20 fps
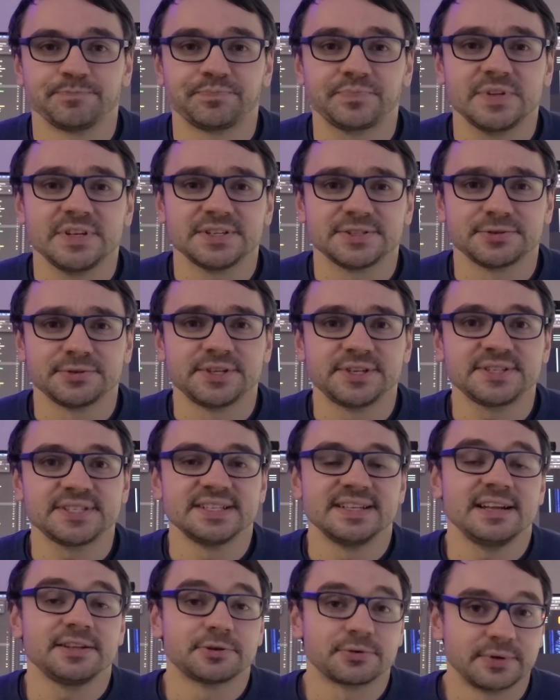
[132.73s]
So there is
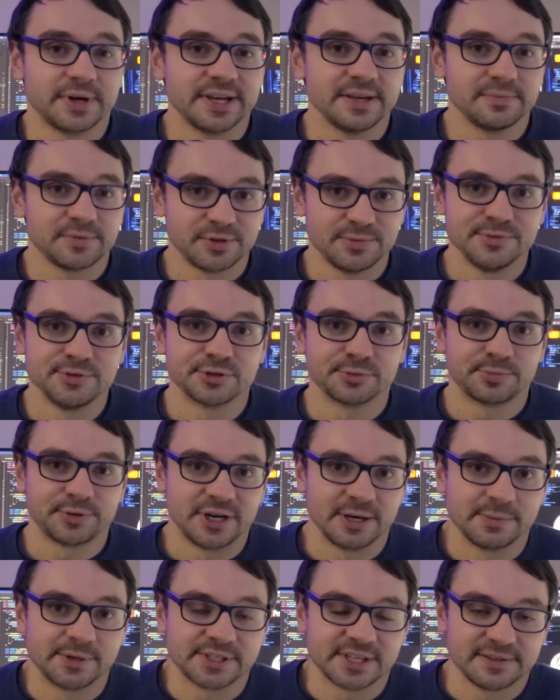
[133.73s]
another way to measure
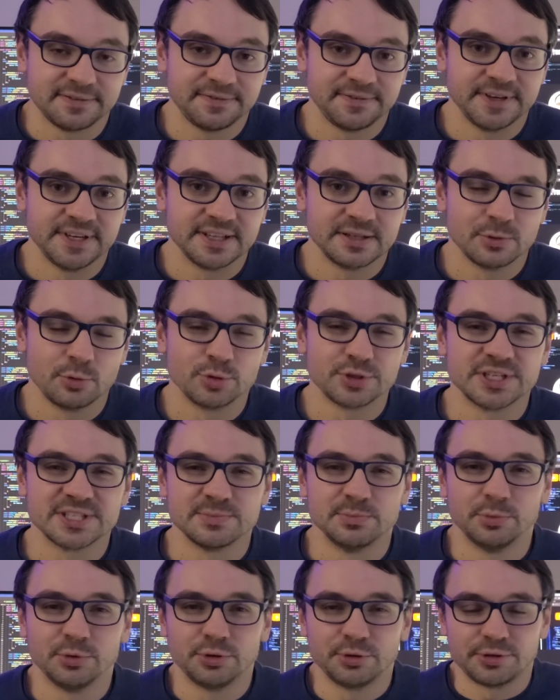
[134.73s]
product market fit, which is
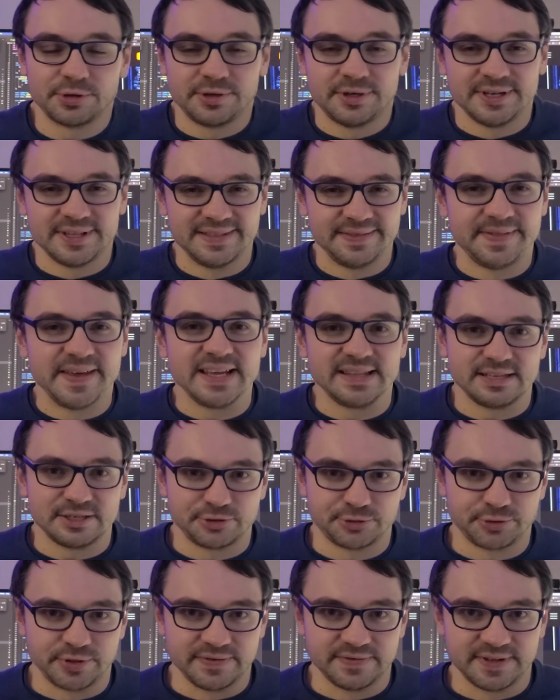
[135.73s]
more
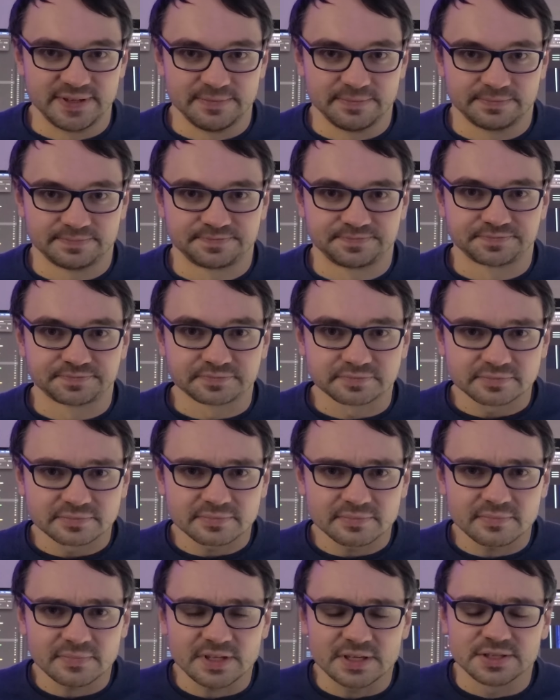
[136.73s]
data-driven.
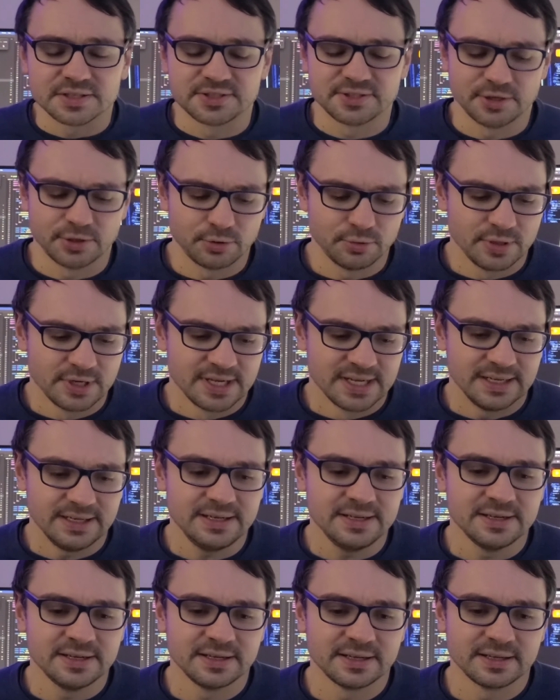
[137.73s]
So
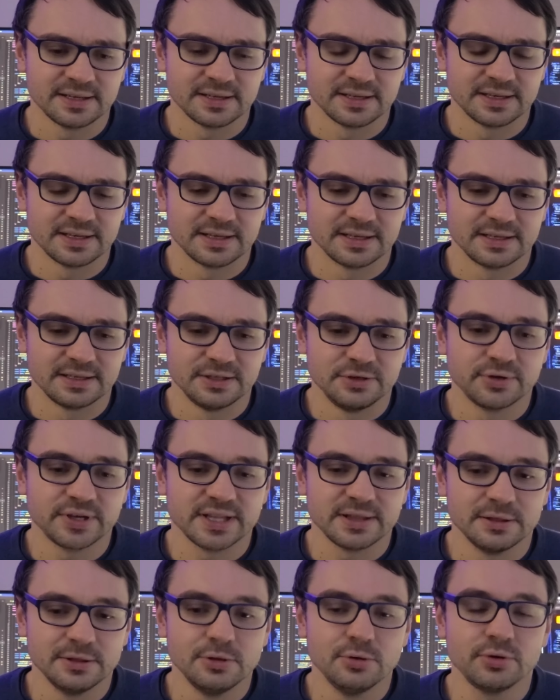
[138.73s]
you
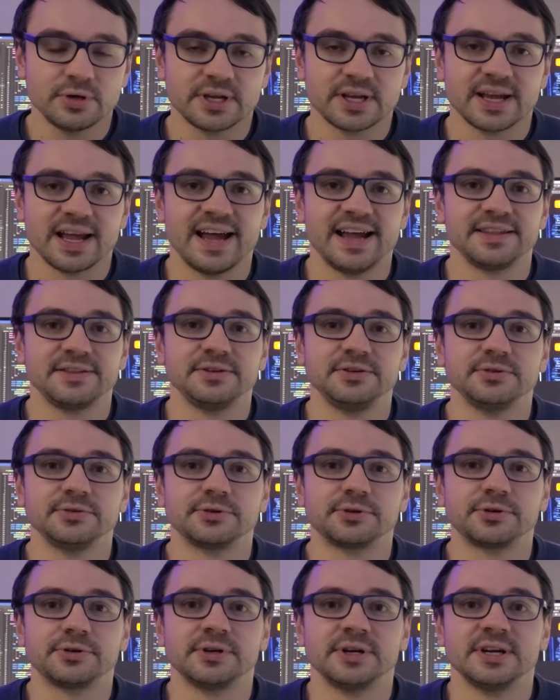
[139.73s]
can look at
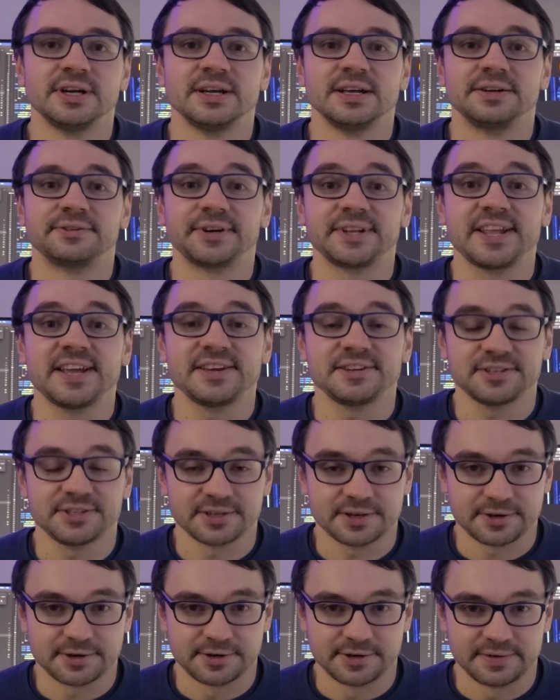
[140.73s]
your retention
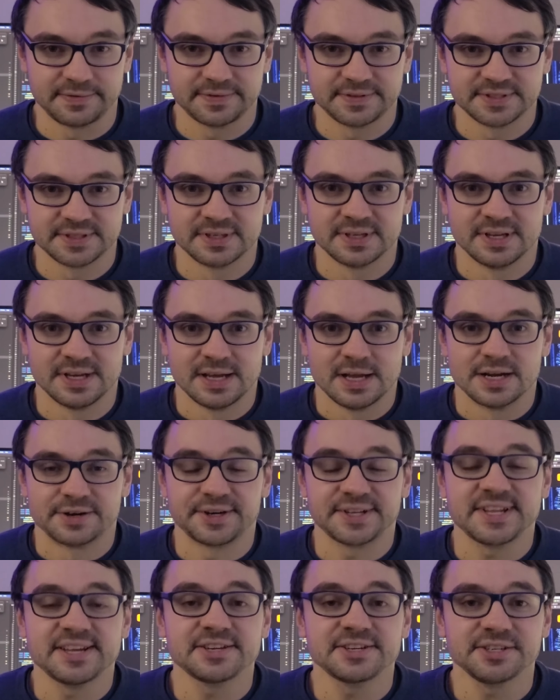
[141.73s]
curves. A
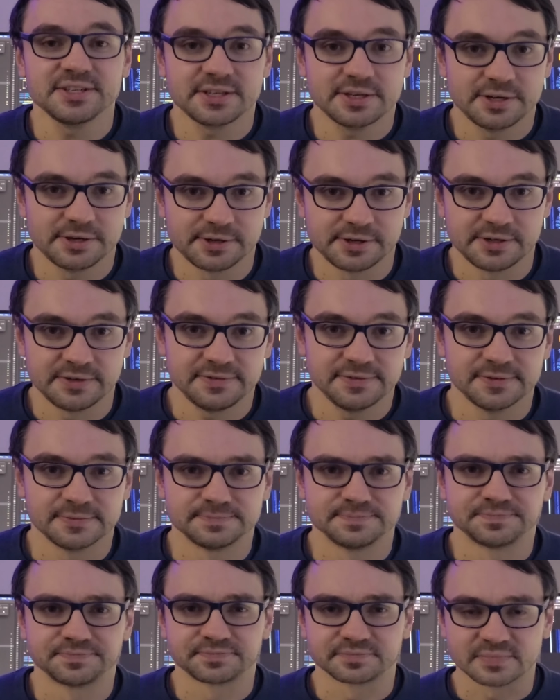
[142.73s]
retention curve
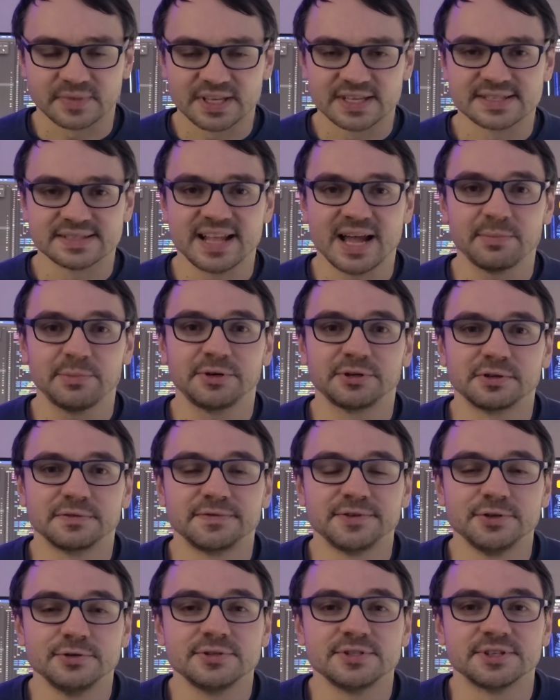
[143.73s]
is number of
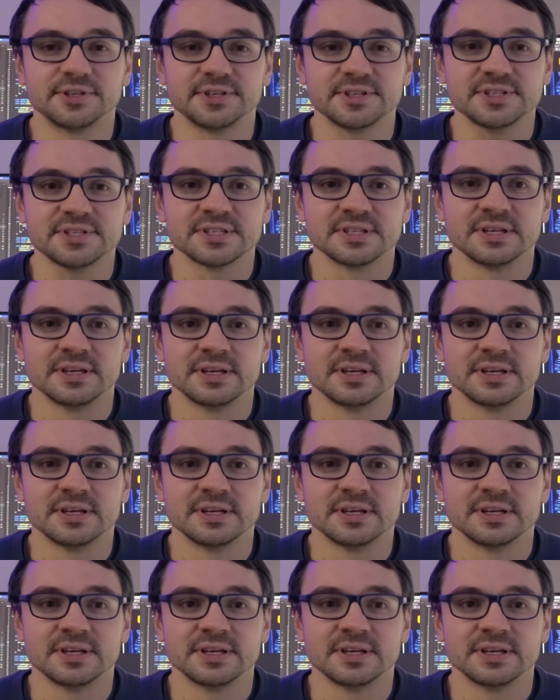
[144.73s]
users